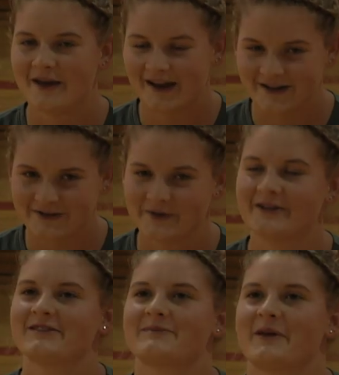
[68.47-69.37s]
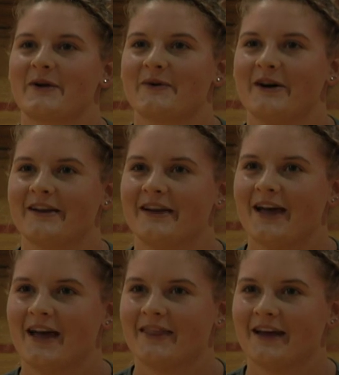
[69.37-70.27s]
management is a big one.
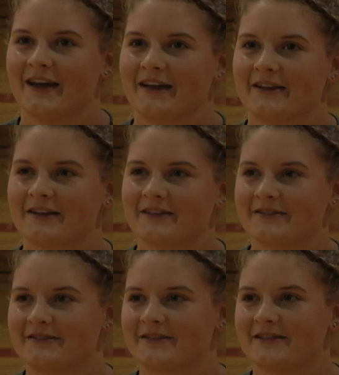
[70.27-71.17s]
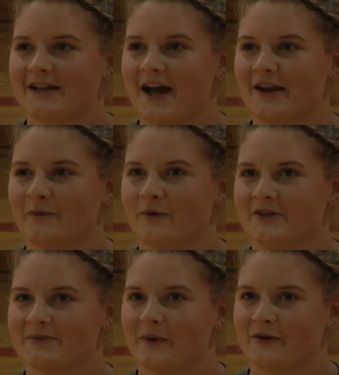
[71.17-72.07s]
And then deciding
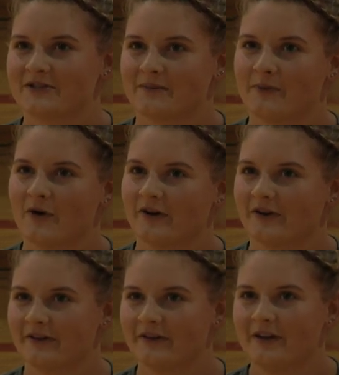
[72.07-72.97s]
what's most important.